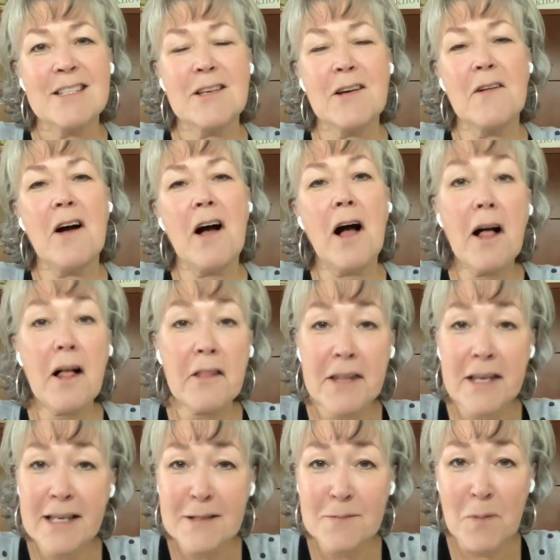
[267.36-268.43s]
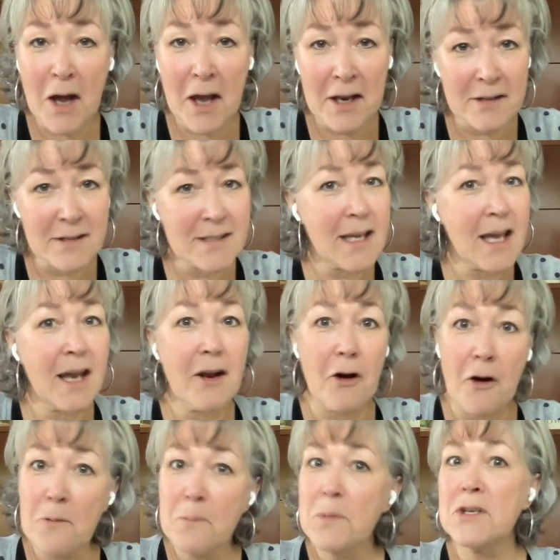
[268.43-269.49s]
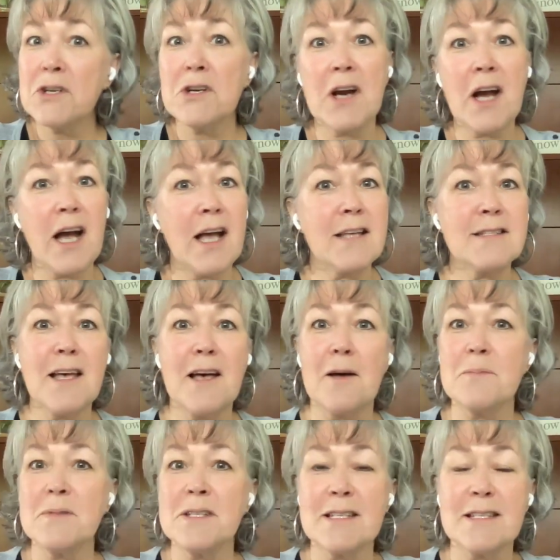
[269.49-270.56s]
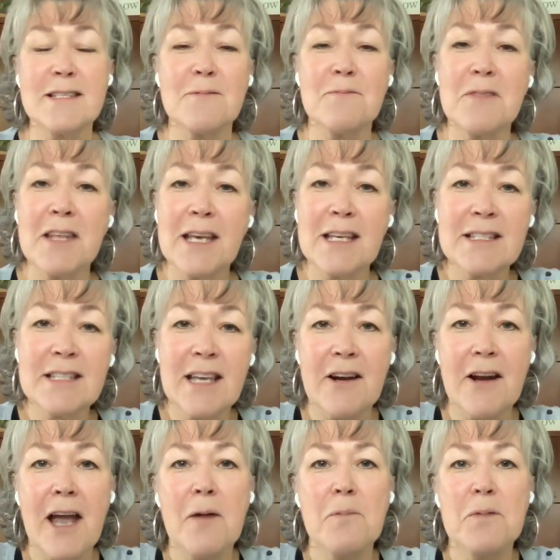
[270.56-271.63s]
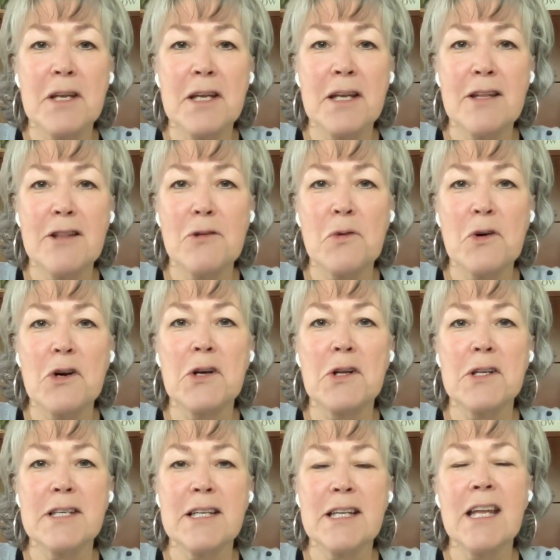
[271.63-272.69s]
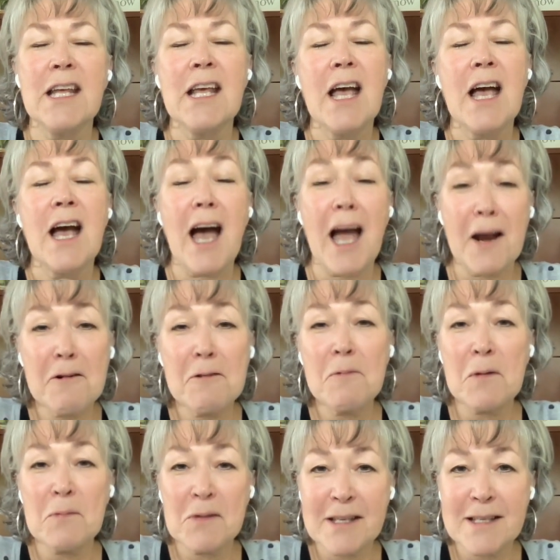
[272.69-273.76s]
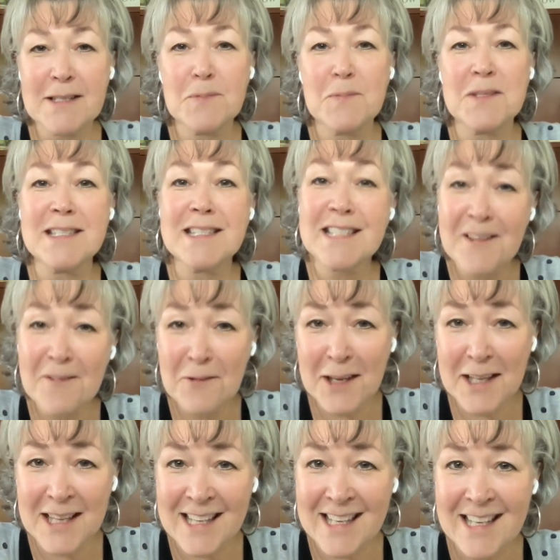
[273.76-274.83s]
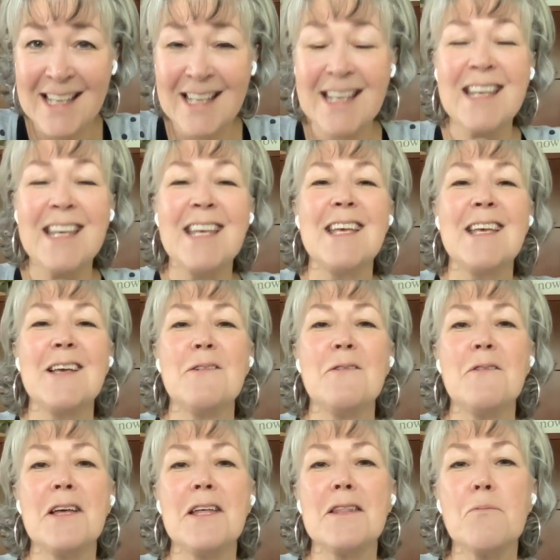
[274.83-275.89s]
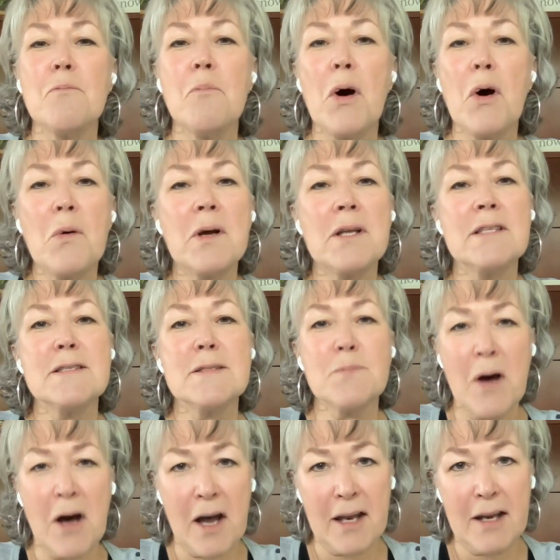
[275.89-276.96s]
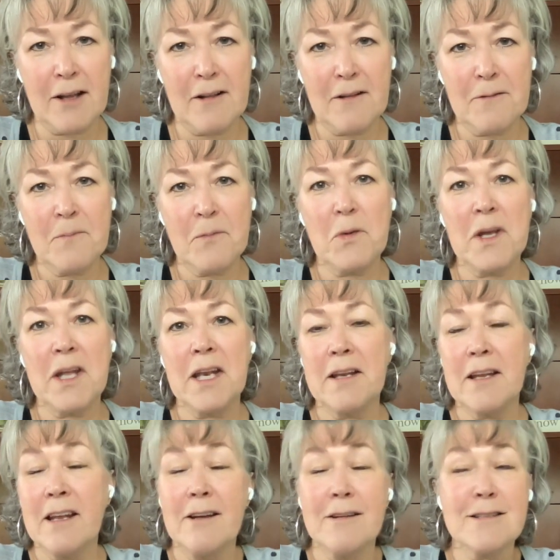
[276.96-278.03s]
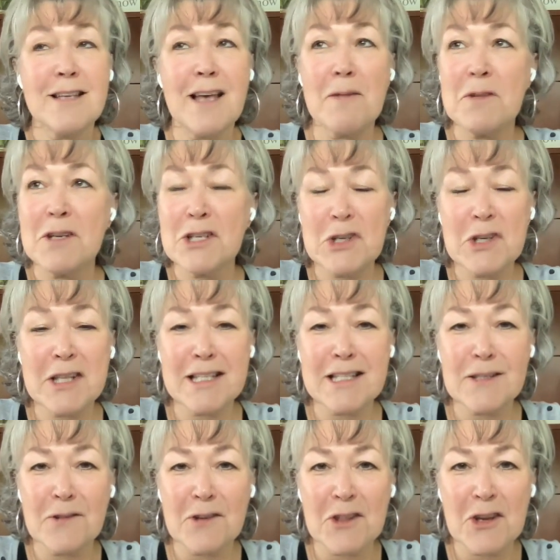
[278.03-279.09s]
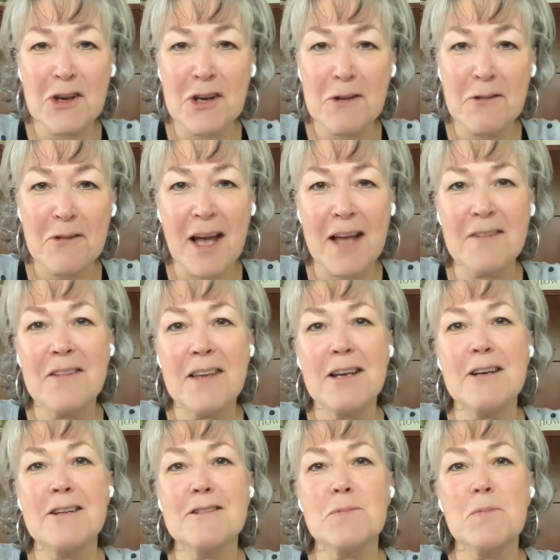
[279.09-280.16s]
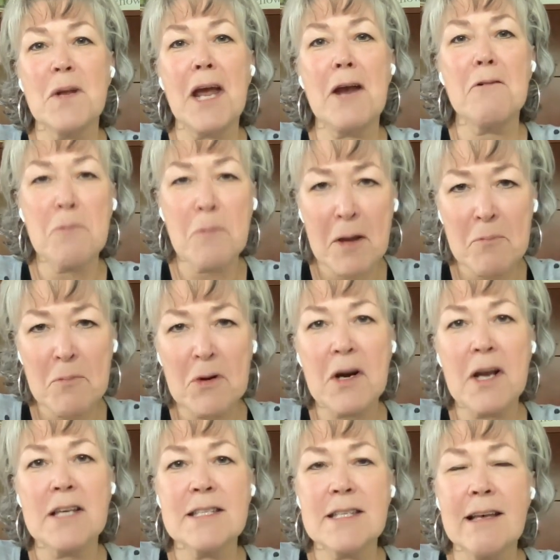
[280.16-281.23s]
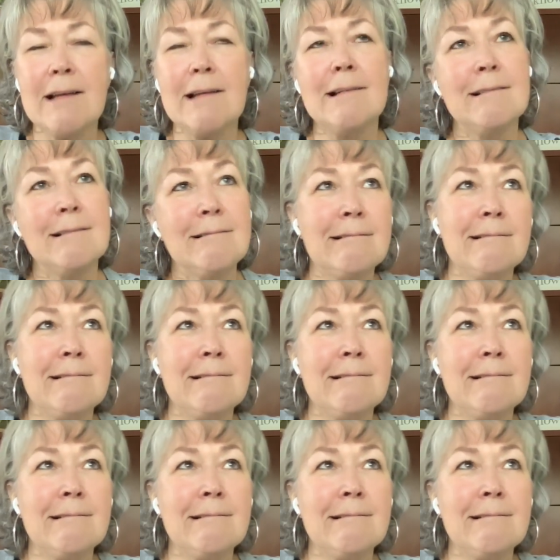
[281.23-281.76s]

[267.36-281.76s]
So all these models kind of open your eyes up to some things that are happening in the world. And I remember this specifically with Bowen's model when, so I've been doing this for 35 years, but I remember as a